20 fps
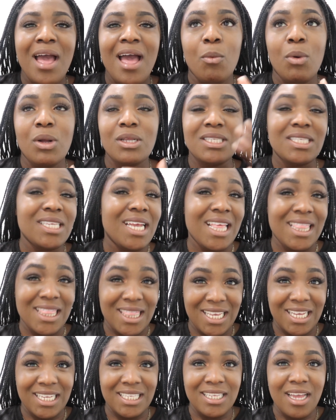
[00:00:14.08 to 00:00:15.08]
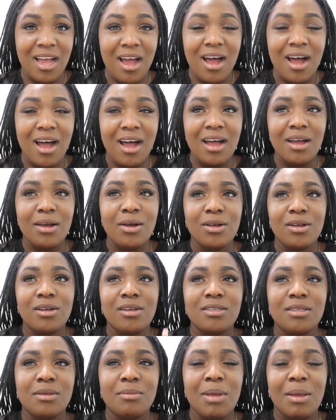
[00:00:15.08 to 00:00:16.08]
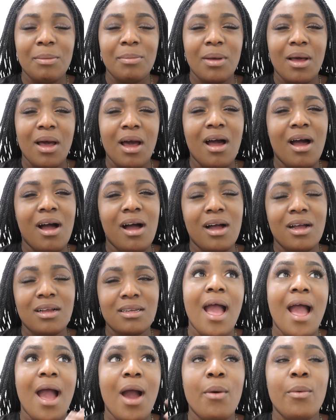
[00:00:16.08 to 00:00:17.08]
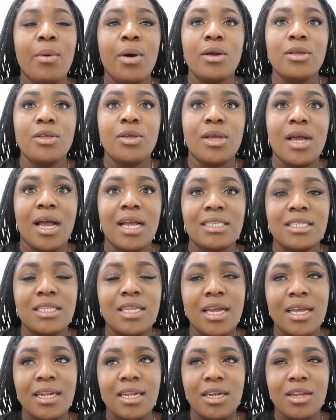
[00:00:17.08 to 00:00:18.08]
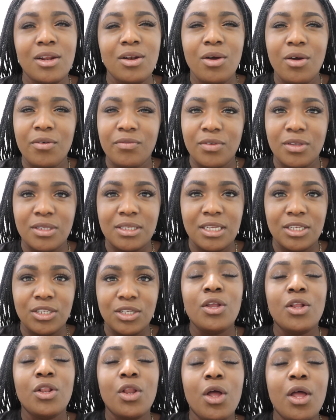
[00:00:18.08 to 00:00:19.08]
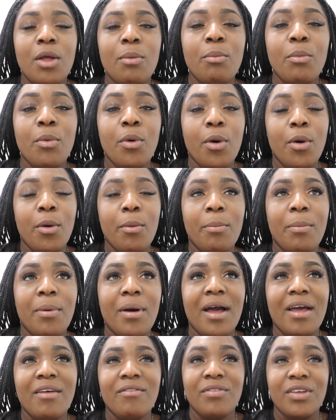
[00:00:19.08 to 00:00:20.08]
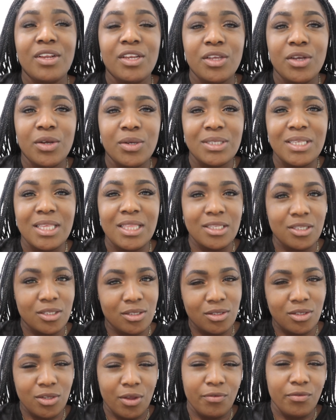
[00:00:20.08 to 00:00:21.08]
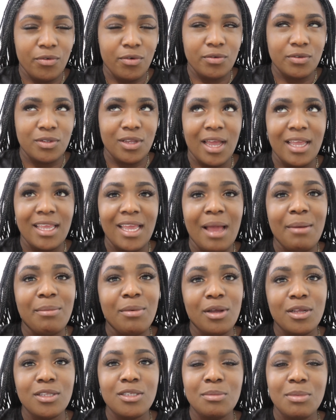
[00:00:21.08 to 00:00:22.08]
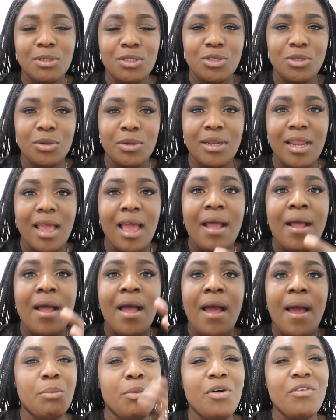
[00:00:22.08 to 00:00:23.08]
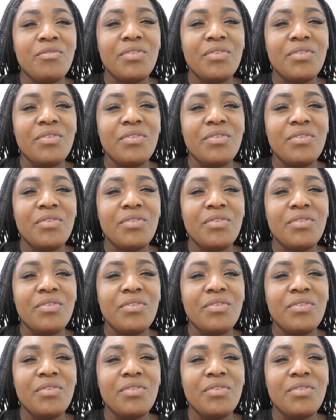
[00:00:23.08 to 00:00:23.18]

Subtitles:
what certain things are, because remember I asked how well you guys learn and a lot of you said you learnt more by videos and so forth. So yeah, I'm going to be doing more